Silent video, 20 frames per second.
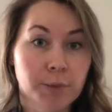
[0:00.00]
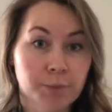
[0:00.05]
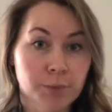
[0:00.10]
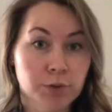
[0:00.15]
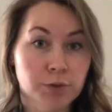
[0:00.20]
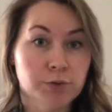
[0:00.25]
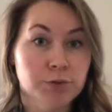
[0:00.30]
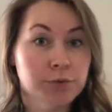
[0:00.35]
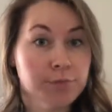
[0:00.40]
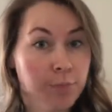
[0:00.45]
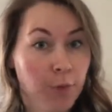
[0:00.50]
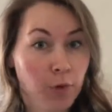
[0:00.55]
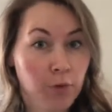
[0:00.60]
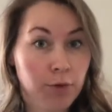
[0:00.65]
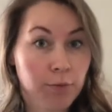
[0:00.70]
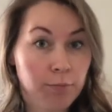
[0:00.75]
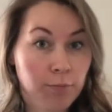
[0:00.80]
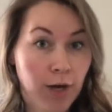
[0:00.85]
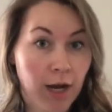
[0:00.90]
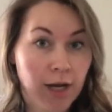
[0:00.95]
use
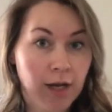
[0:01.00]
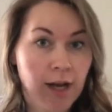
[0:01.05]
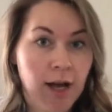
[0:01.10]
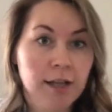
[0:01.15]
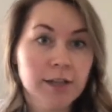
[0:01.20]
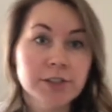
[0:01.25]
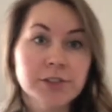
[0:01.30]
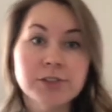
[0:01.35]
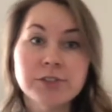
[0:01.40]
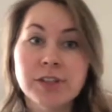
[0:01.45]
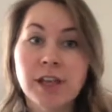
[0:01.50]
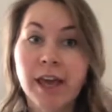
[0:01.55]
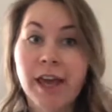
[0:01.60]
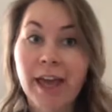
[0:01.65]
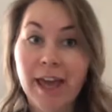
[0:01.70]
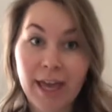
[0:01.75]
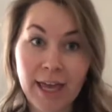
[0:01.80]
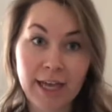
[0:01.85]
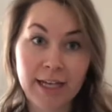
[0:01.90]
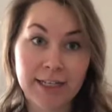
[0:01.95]
both prong collars
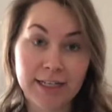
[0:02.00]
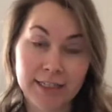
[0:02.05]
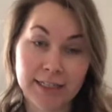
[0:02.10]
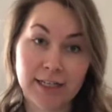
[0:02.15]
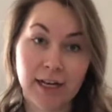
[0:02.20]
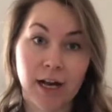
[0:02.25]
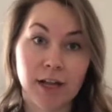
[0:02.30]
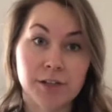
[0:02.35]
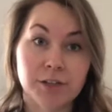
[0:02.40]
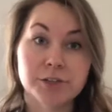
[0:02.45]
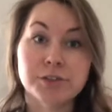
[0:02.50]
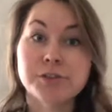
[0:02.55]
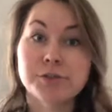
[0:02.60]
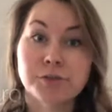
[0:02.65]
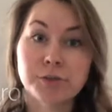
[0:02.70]
and e-collars